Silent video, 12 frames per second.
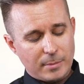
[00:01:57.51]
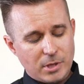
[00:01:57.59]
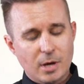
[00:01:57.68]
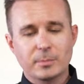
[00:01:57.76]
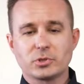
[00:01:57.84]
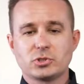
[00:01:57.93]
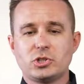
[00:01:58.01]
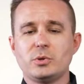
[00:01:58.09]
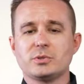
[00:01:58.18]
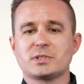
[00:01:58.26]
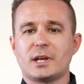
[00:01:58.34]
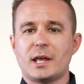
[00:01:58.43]
but number two,
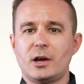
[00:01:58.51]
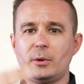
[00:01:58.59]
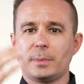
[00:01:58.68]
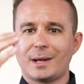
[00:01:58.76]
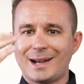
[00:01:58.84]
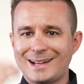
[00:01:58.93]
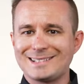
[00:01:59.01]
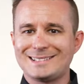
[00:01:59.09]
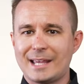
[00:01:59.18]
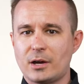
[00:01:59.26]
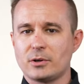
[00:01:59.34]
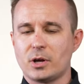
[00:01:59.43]
it's gonna help cut
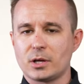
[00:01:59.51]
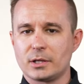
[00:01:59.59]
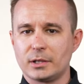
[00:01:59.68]
down on